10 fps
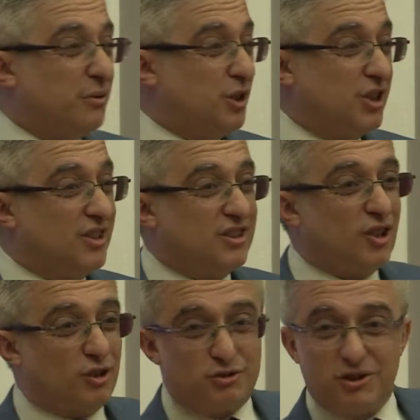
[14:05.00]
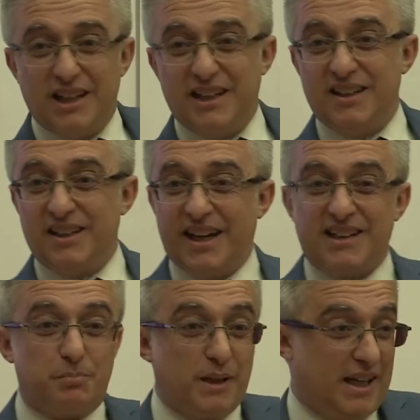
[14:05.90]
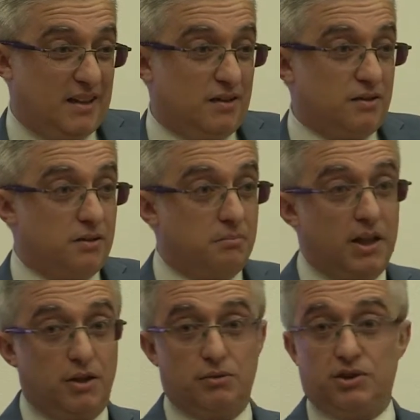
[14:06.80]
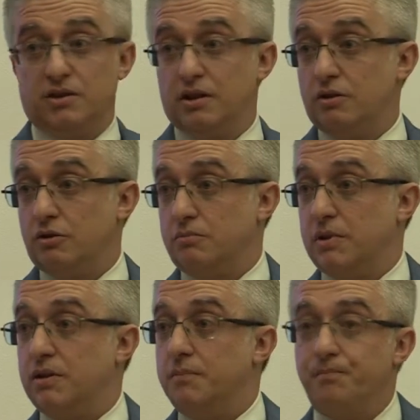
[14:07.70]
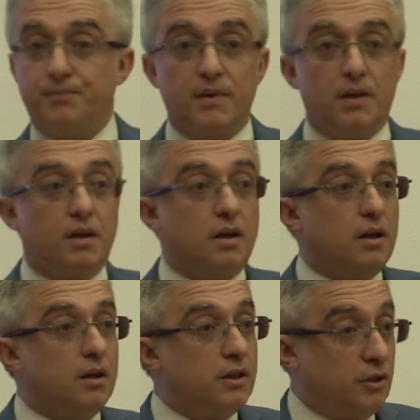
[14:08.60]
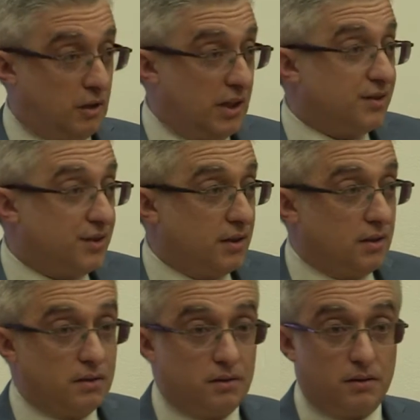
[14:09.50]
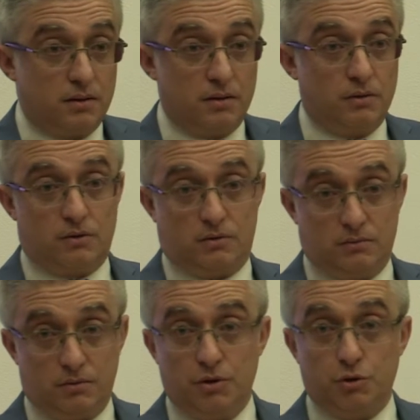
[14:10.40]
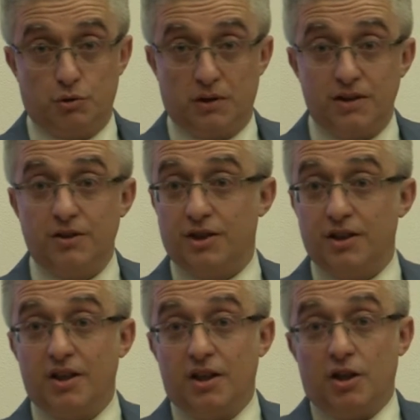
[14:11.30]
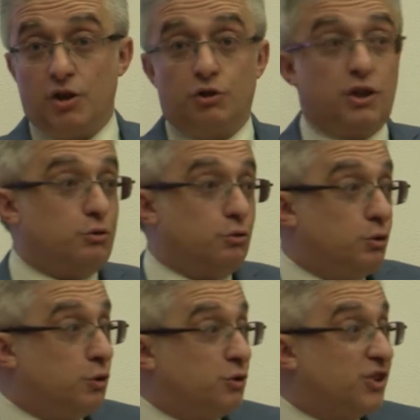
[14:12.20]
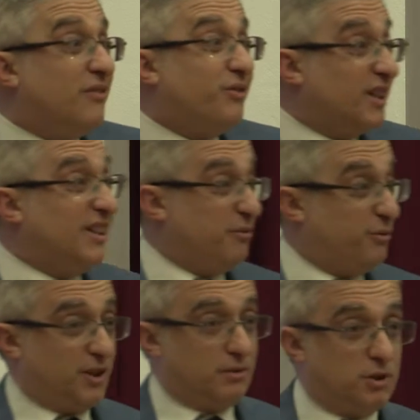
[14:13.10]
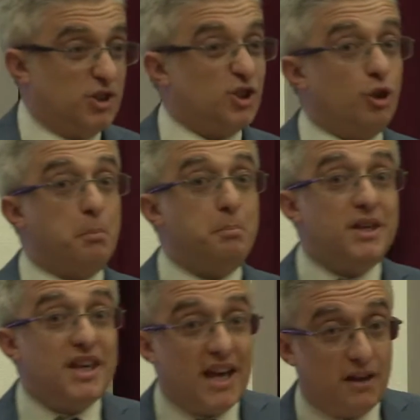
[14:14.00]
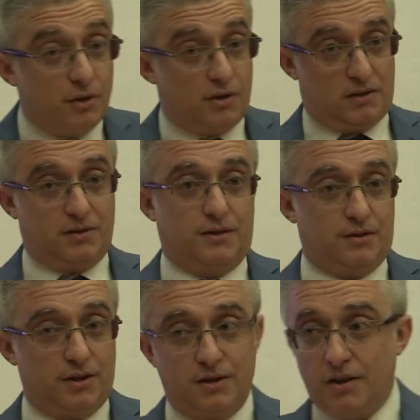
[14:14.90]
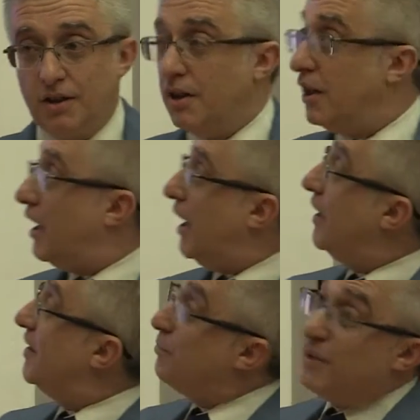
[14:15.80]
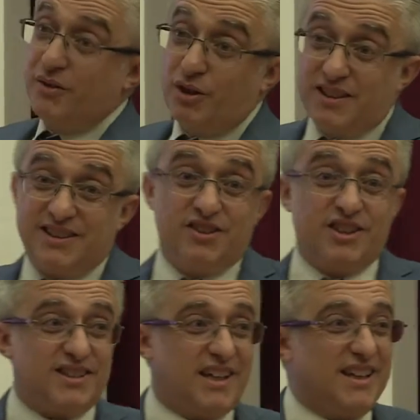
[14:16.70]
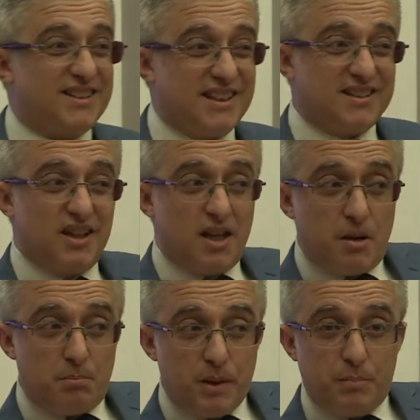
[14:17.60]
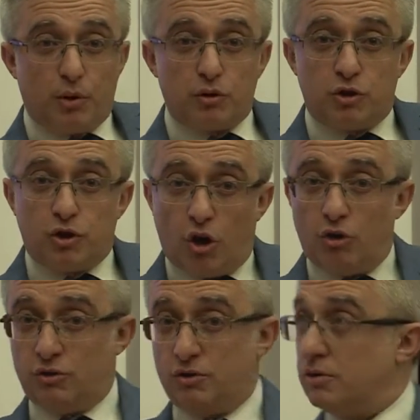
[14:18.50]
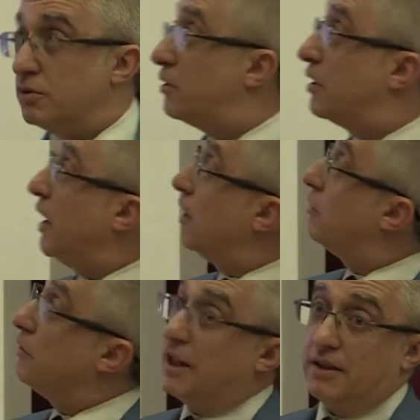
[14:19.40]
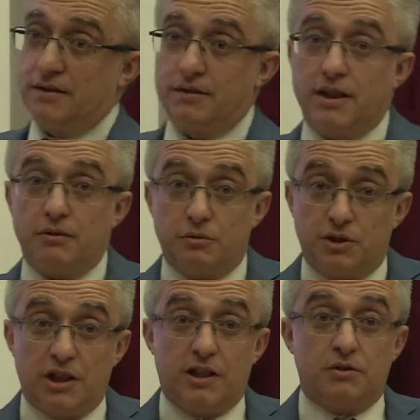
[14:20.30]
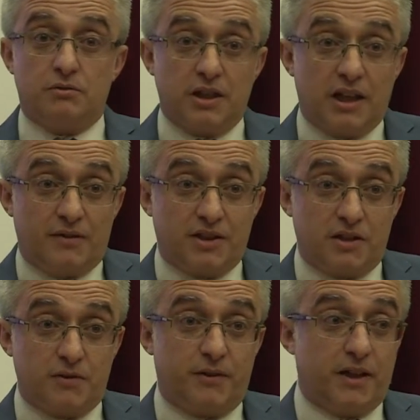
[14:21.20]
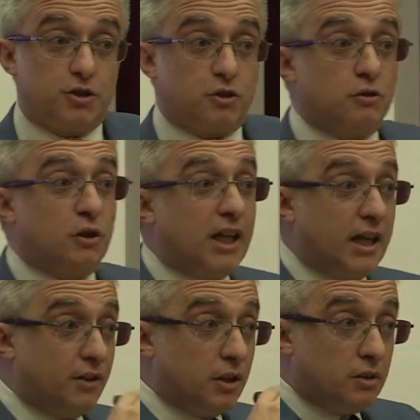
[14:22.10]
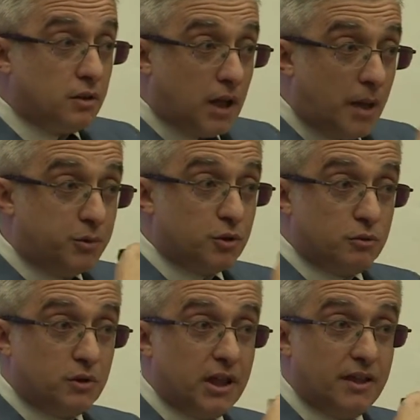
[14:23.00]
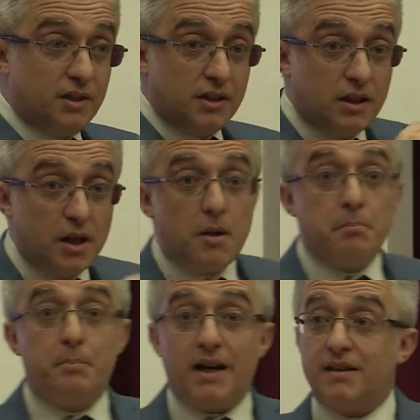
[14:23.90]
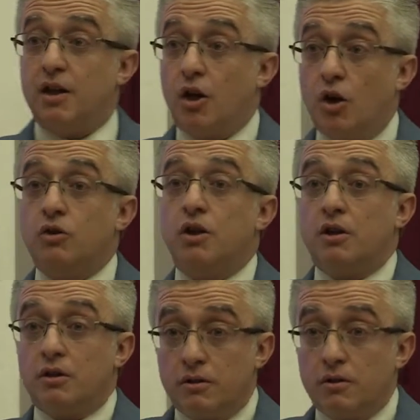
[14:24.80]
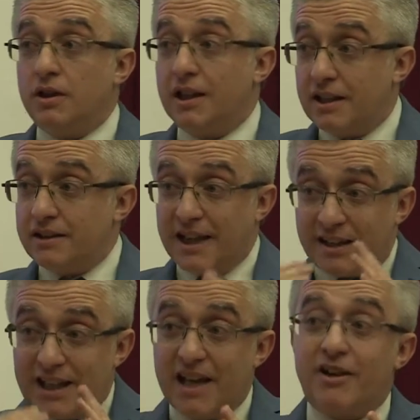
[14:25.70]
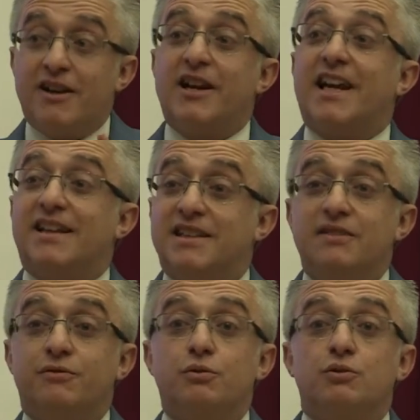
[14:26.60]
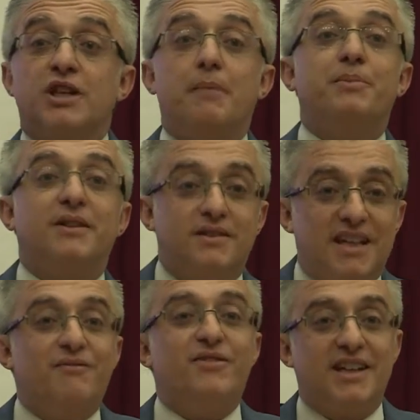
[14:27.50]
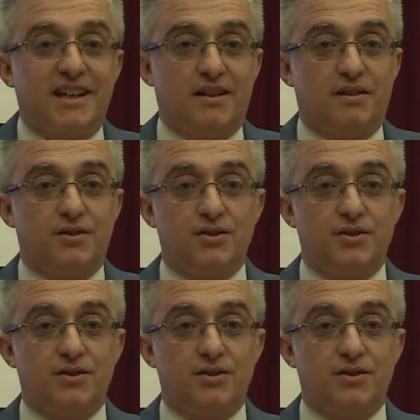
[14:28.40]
which is not really explained by using the normal neoclassical or usual theory. You need to use something different, which is called behavioral theory. And the behavioral theory says that people don't calculate the utility of the life satisfaction on level, absolute level, but on their level relative to something else.